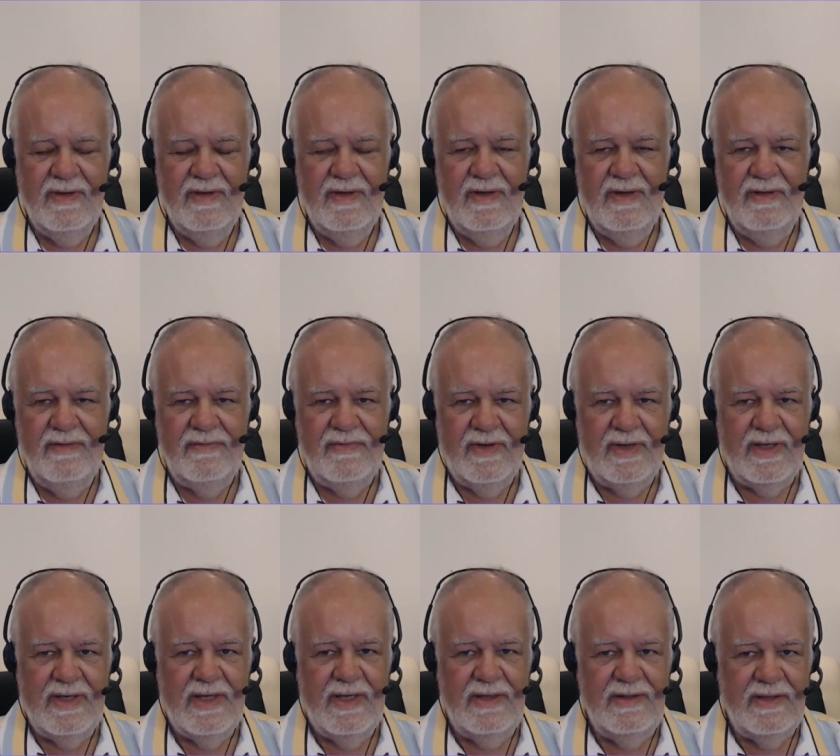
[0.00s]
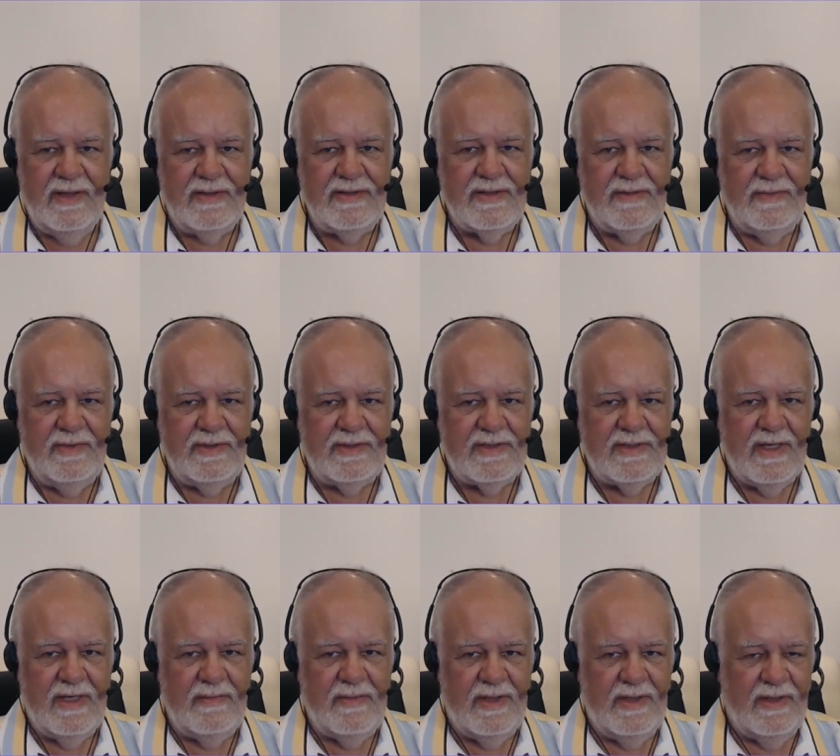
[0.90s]
In fact, Kant had something to say
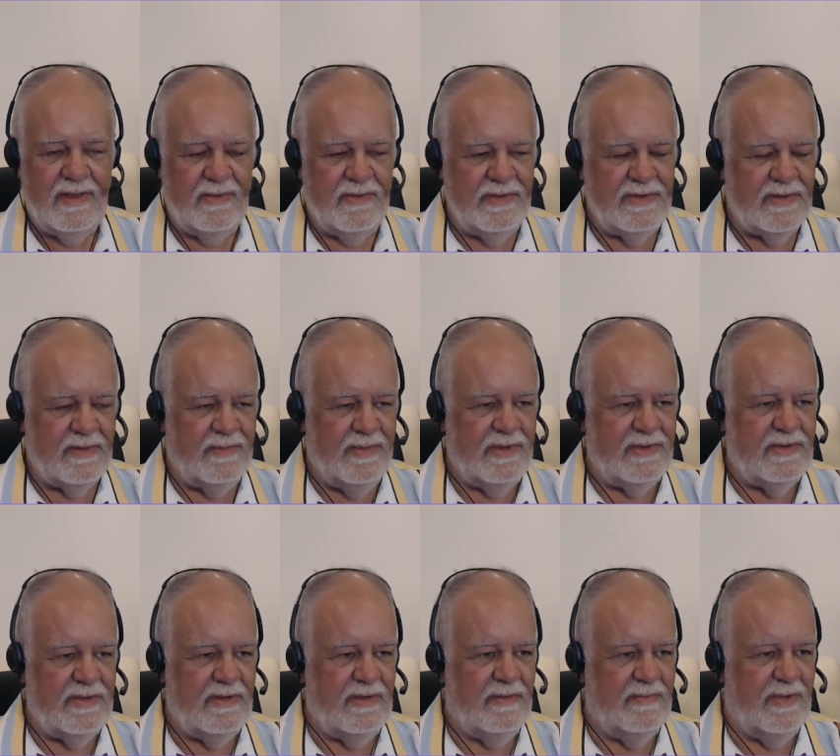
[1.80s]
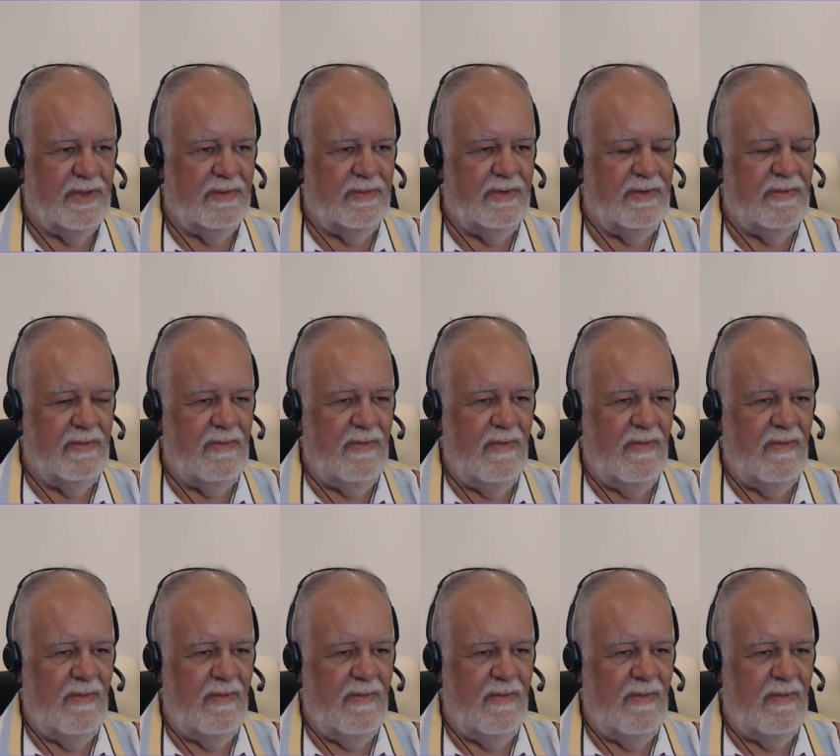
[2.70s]
about that, which I'll mention in a moment.